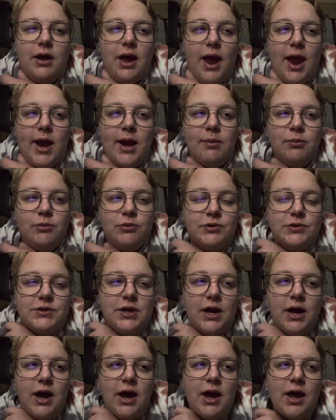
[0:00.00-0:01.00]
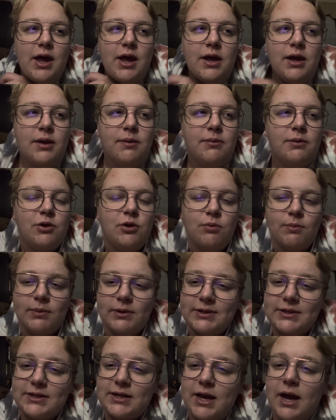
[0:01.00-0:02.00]
animals die,
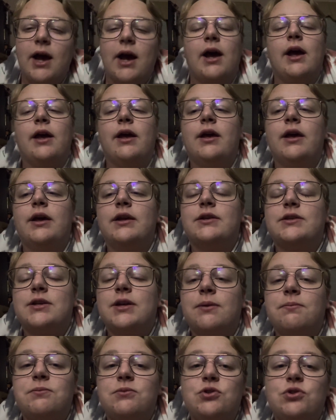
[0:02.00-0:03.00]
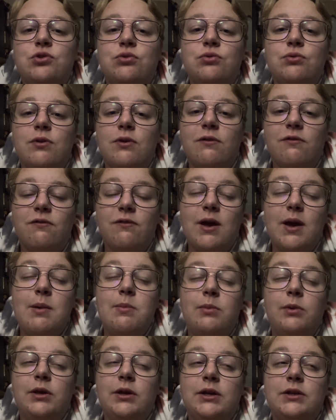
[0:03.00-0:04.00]
humans die, it's up to the
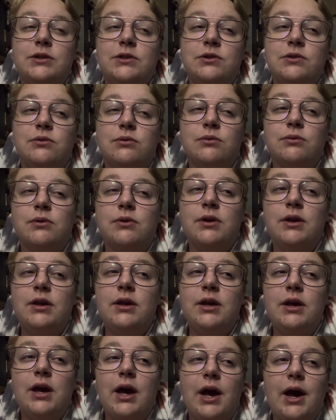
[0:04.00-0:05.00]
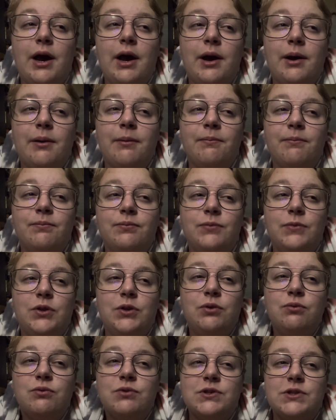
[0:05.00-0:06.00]
family to um,
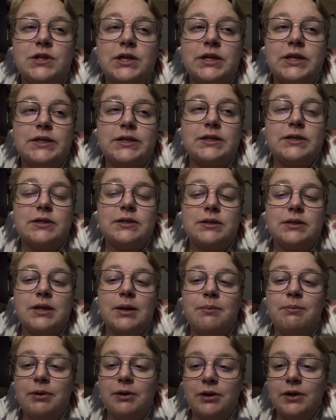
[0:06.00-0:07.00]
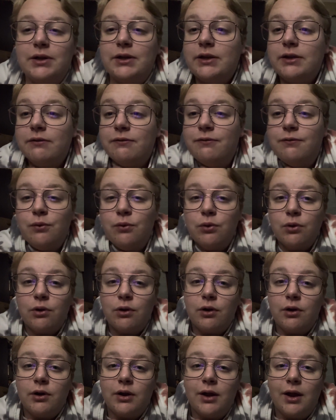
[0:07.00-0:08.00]
use this ability
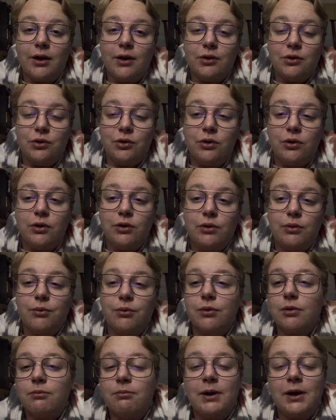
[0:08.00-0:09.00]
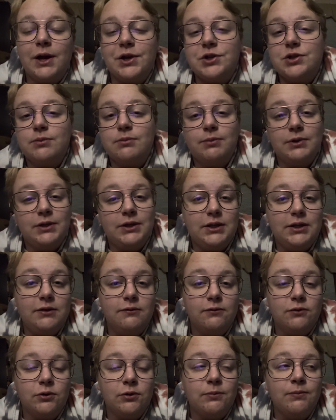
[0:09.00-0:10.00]
for good or possibly
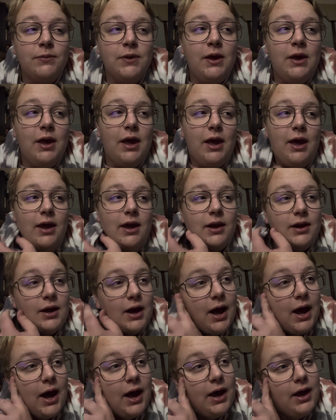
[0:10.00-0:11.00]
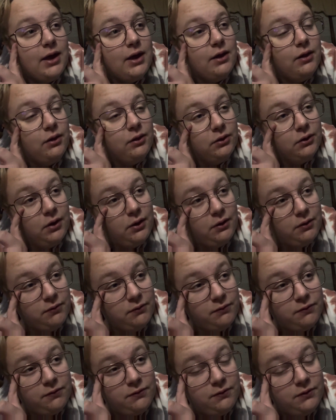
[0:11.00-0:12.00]
evil. And I
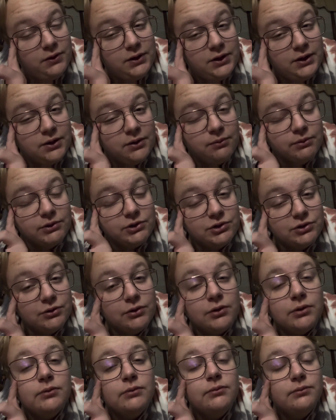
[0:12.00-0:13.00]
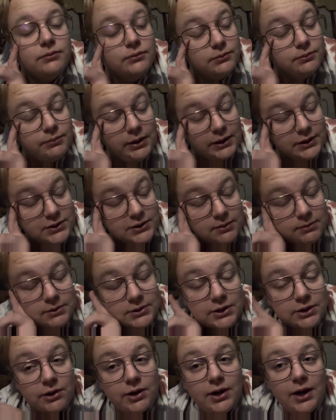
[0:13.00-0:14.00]
love the original Pet
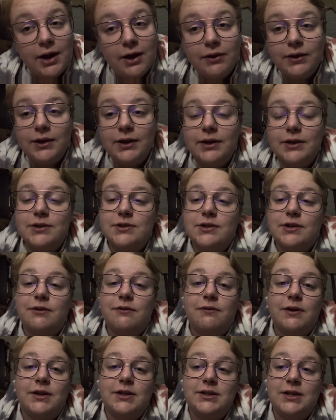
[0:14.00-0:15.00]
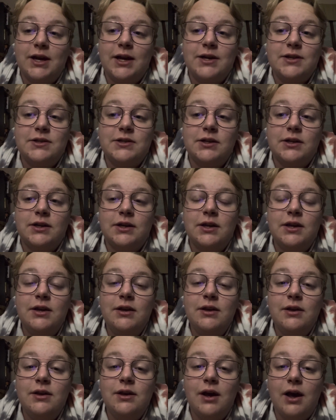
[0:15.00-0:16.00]
Sematary. I think it is a fantastic
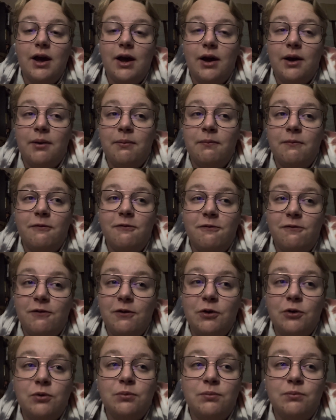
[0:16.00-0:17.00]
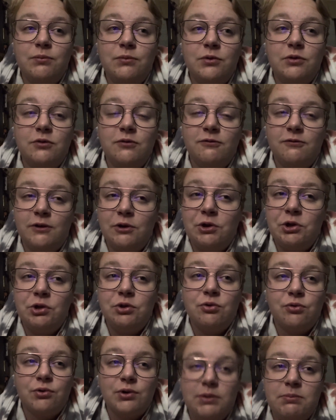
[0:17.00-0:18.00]
um, film, very
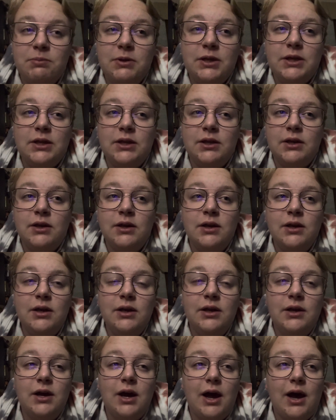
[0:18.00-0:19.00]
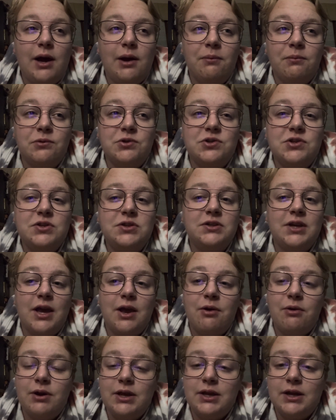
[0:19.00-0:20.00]
creepy, um,
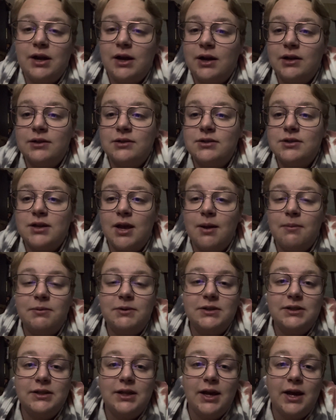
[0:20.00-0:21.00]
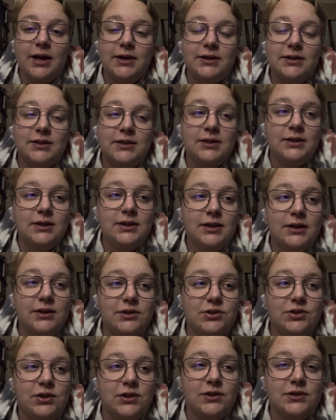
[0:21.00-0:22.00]
scary concept that
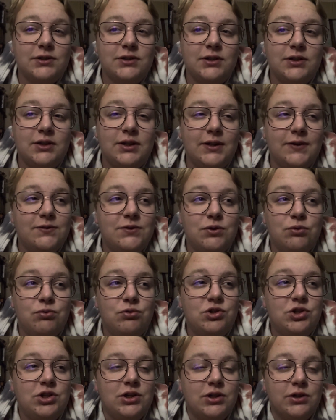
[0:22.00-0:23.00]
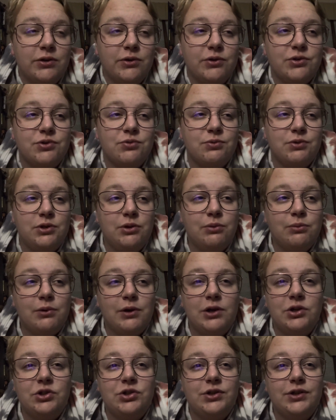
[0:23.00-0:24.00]
just gives you chills when you
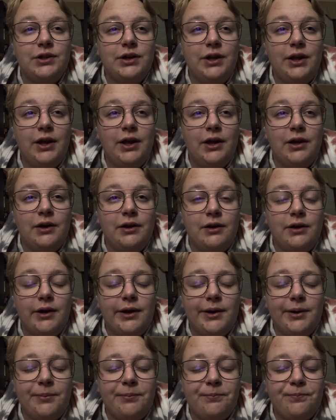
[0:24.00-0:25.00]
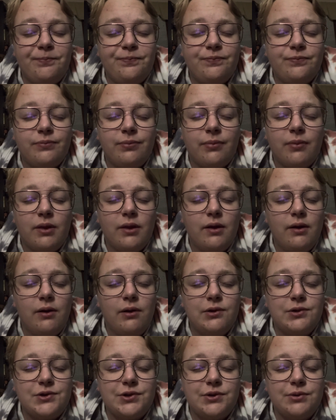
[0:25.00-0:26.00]
watch it. And um,
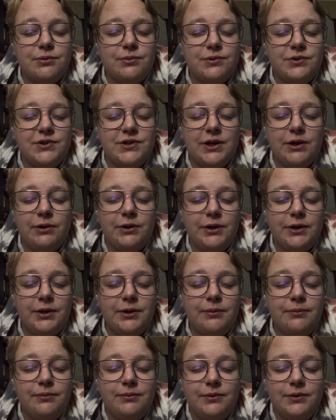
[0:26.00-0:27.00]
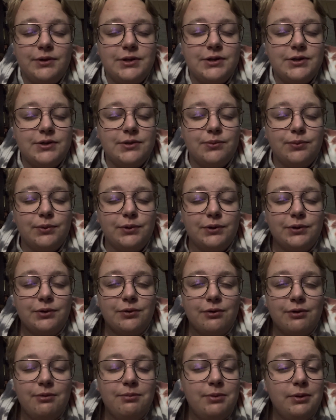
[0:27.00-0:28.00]
also, Zelda is one
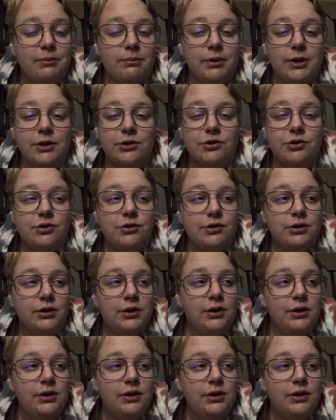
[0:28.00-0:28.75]
creepy bitch.